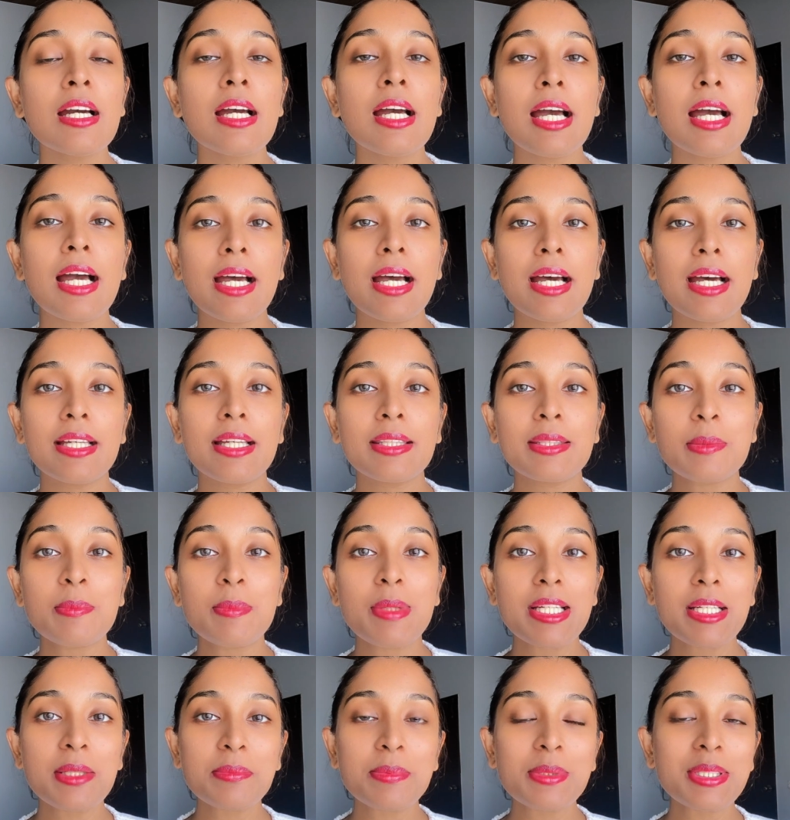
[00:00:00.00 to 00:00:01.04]
and the
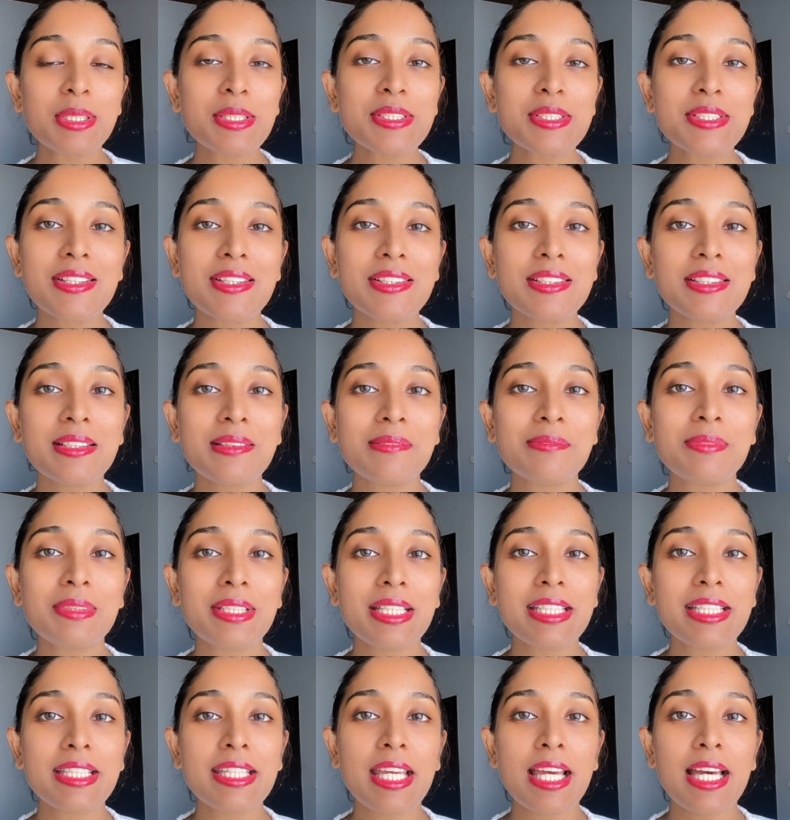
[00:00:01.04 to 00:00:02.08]
makeup look is not
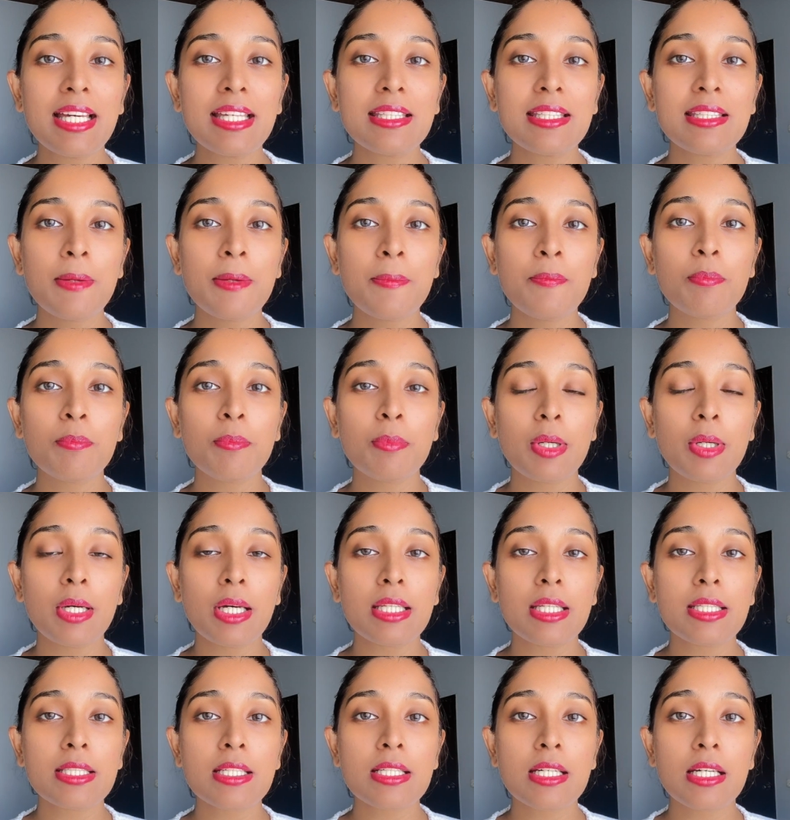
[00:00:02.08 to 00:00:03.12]
complete yet,
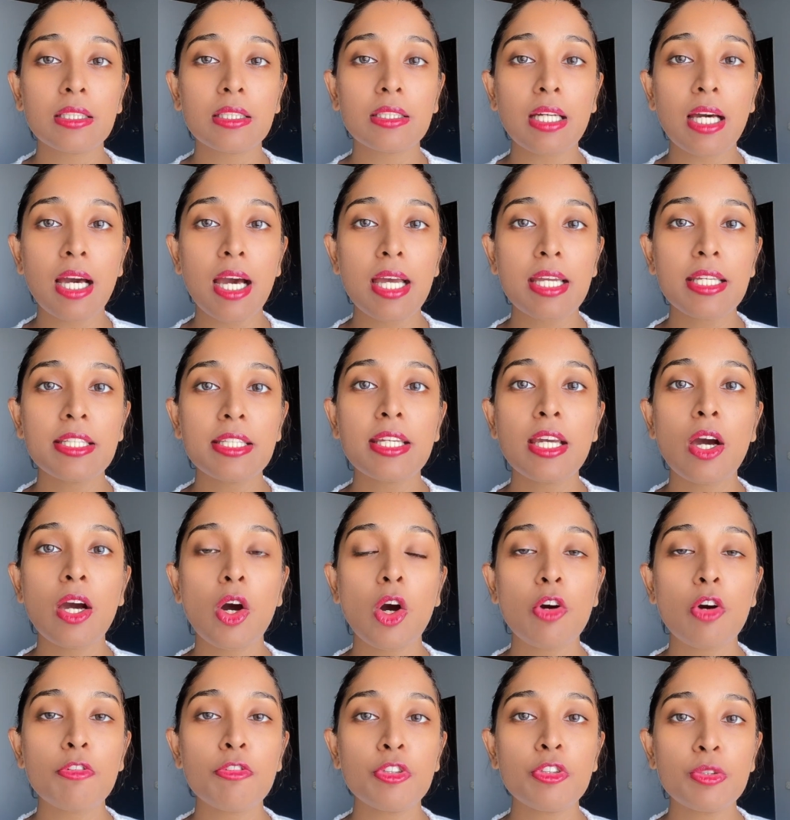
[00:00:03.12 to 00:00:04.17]
but the idea
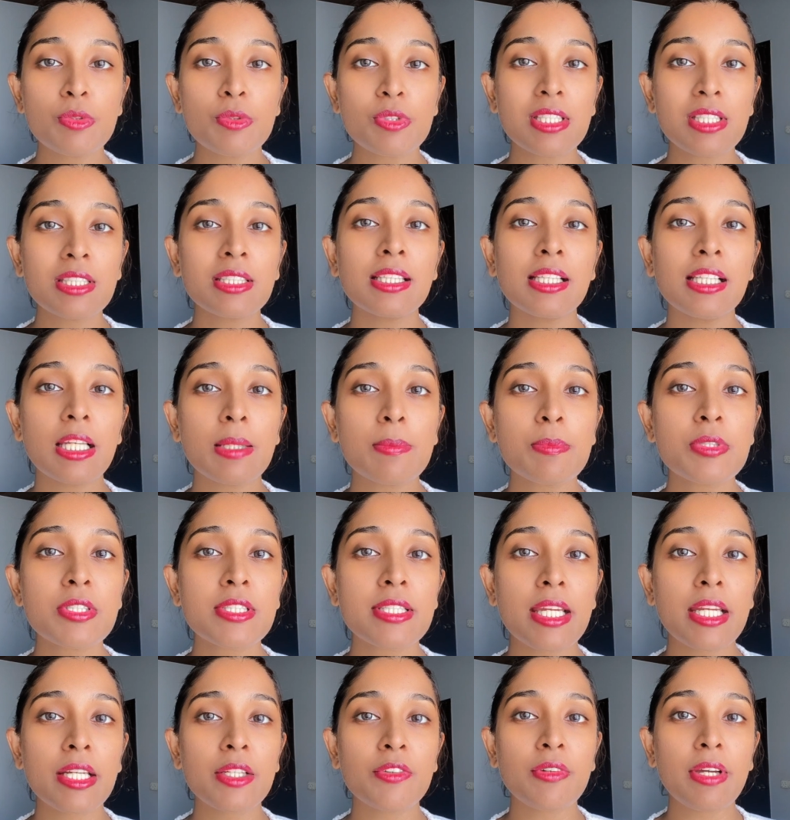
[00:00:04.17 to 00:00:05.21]
of using the lip
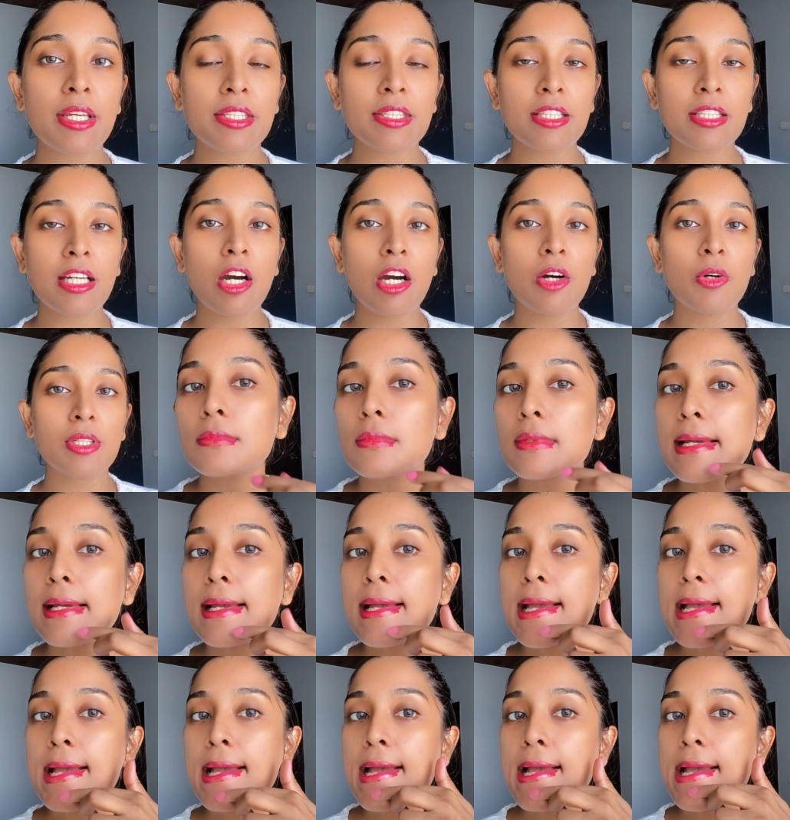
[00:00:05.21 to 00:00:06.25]
stain right now is
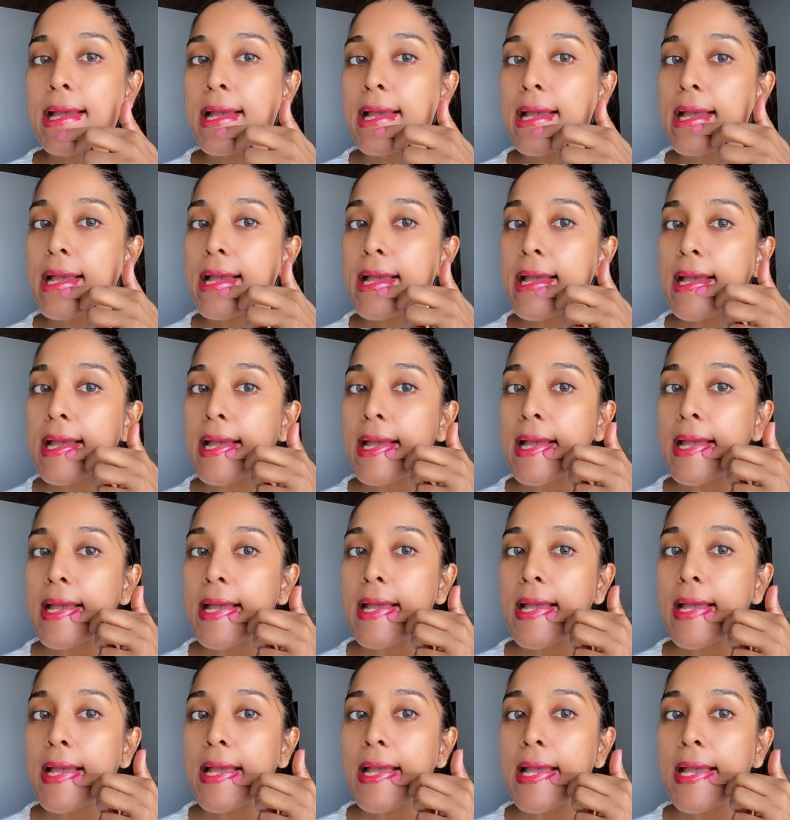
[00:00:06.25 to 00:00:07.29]
that
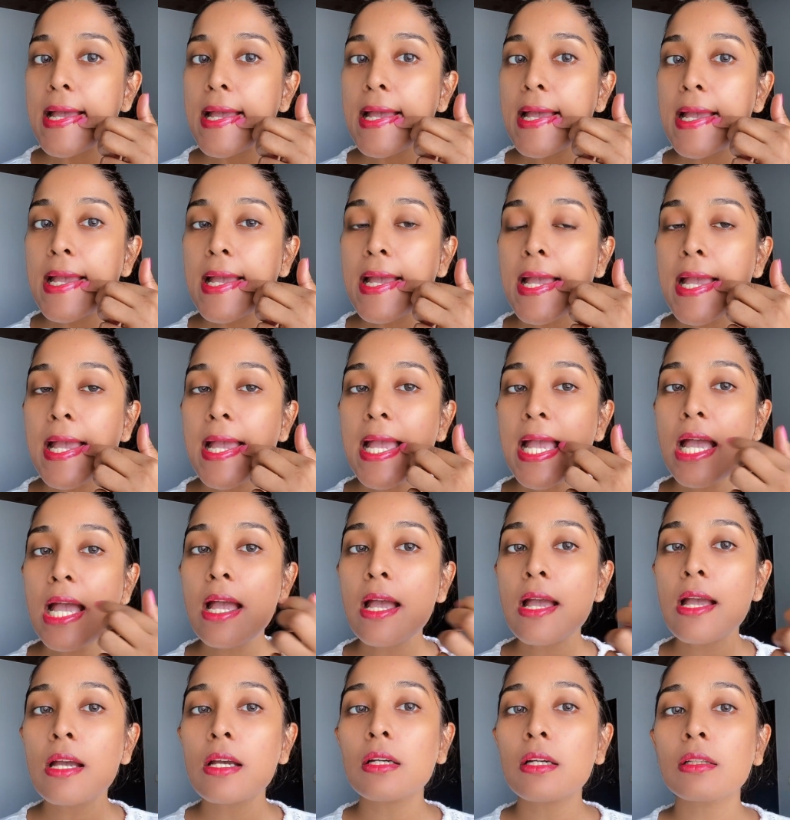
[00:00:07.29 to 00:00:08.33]
once I'm done with
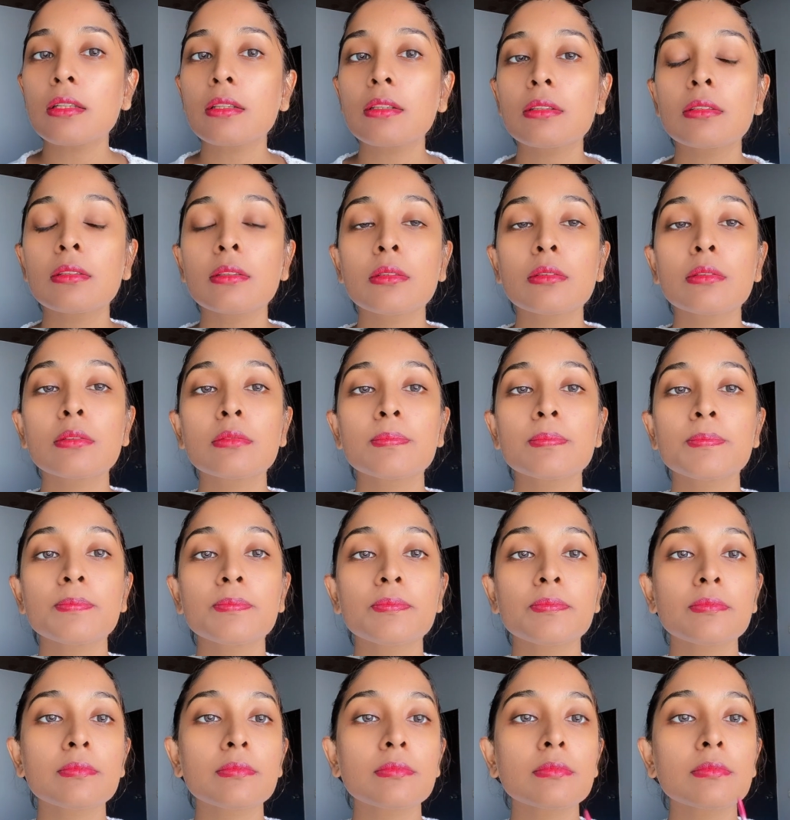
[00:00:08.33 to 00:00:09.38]
the makeup, the
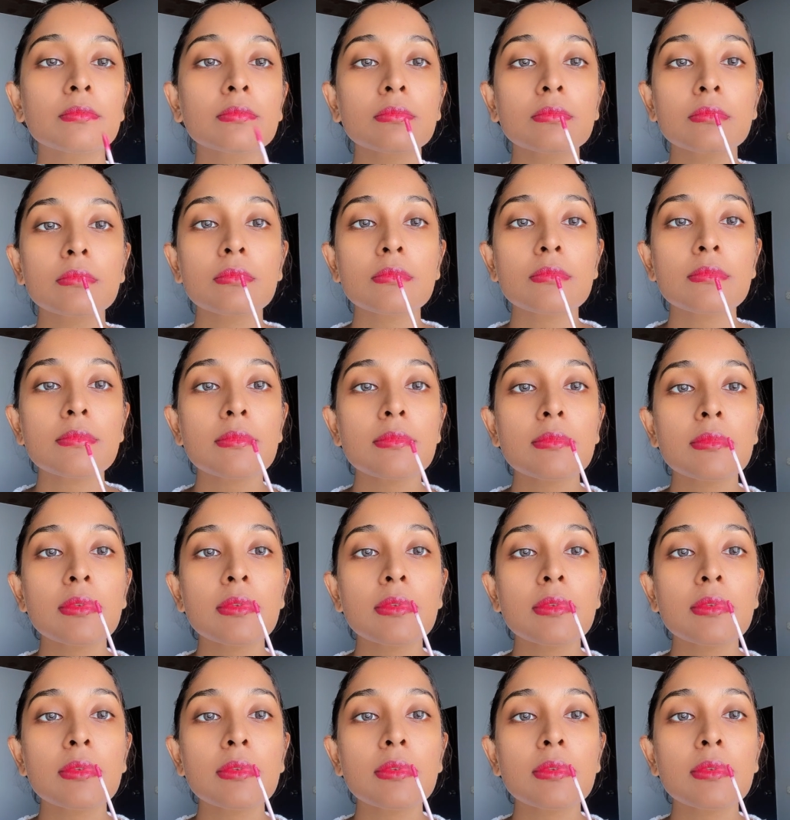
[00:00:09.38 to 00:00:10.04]
overall